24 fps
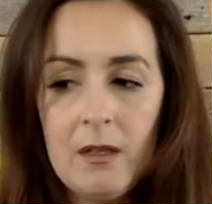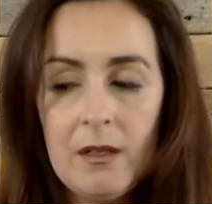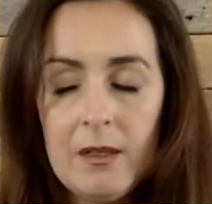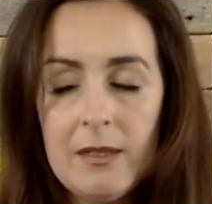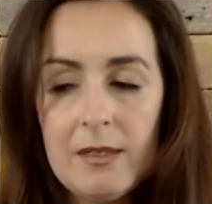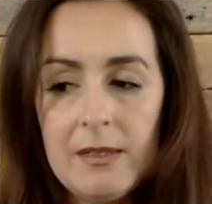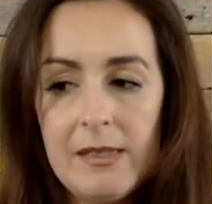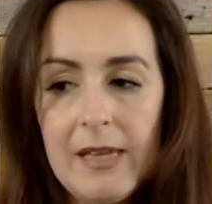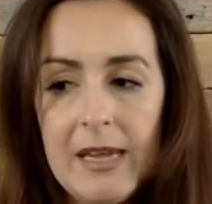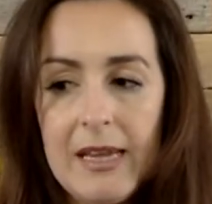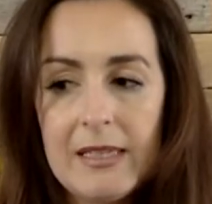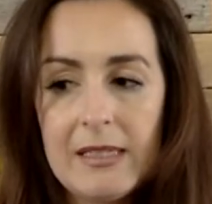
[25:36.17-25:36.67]

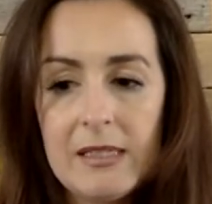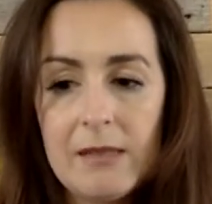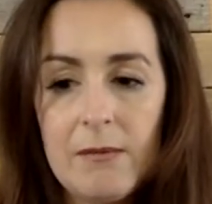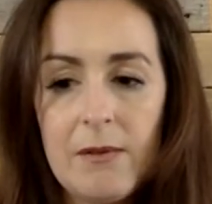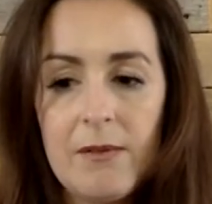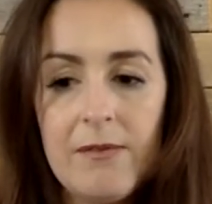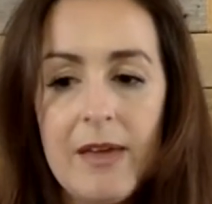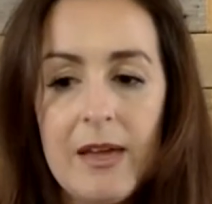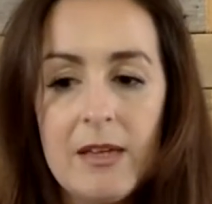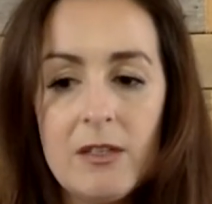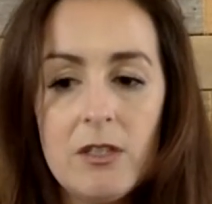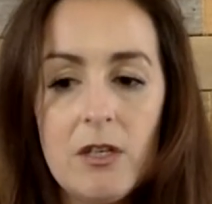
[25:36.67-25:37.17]
Let's take some
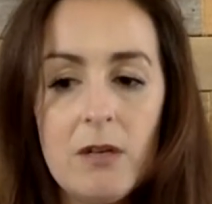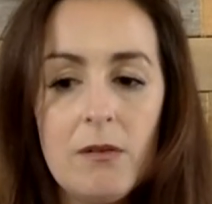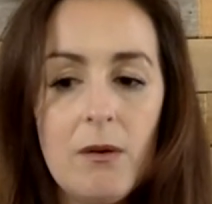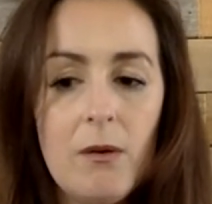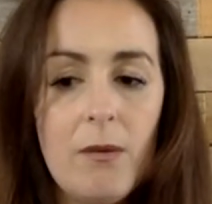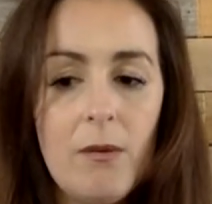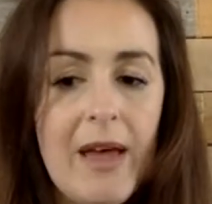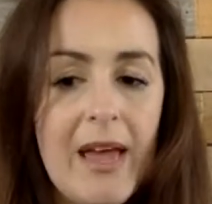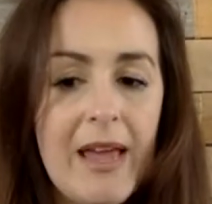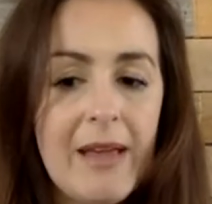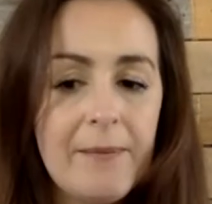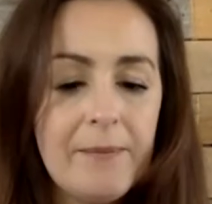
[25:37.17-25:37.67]
of that dough
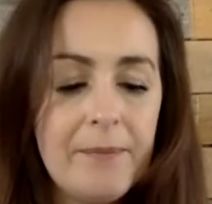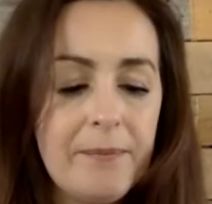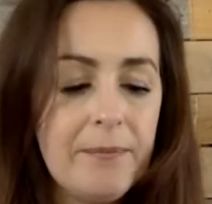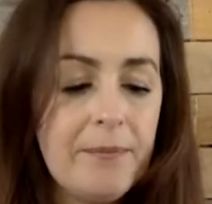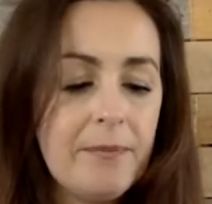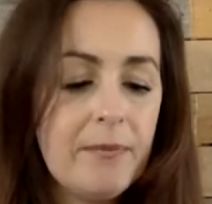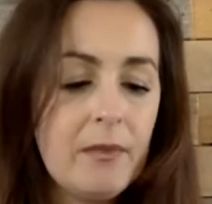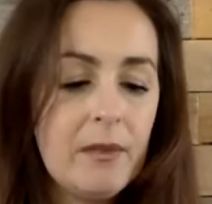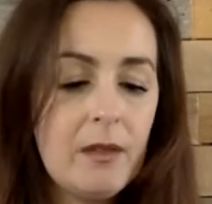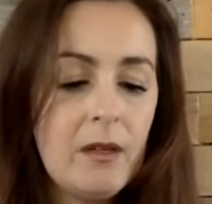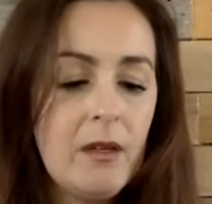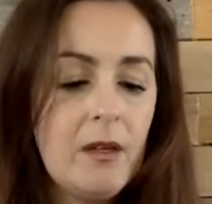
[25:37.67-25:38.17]
away.
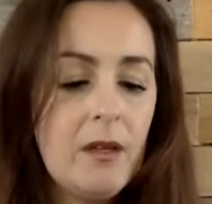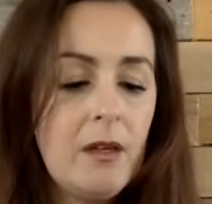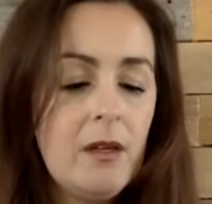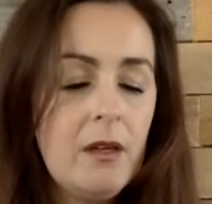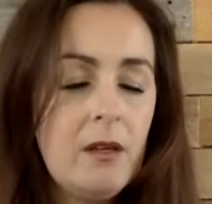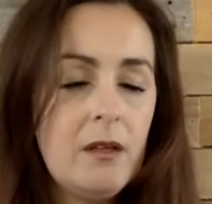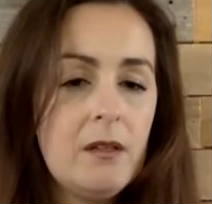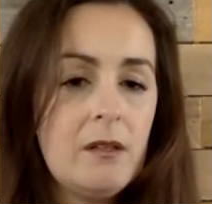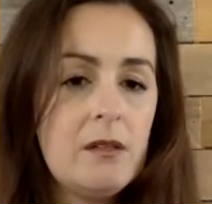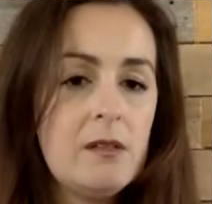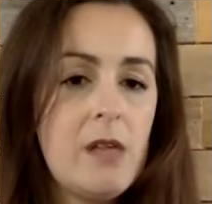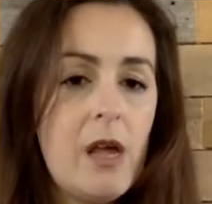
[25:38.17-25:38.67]

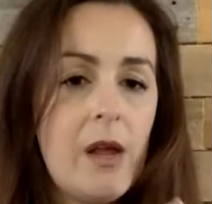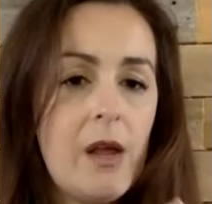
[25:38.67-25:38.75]
So